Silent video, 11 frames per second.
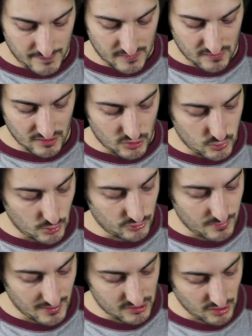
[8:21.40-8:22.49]
There's a quote
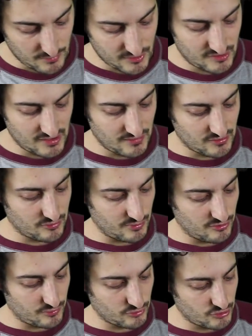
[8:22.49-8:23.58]
by Thomas Stevens, principal